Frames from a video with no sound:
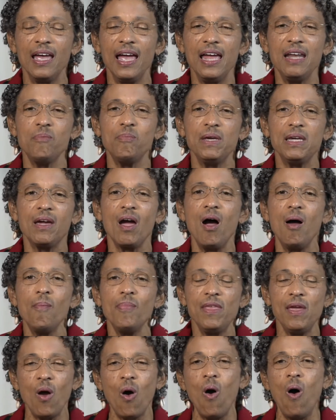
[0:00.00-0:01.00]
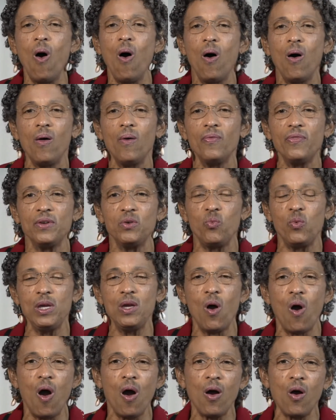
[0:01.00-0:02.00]
and become the all that
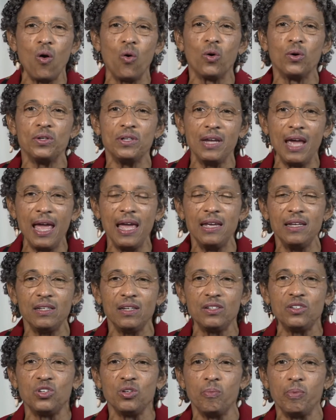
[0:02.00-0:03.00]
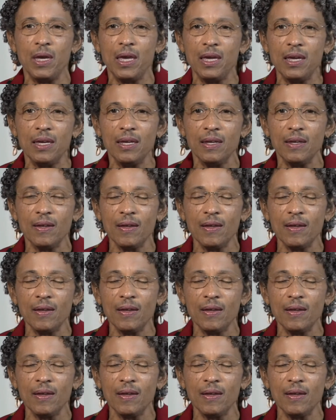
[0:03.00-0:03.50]
we are ordained to be.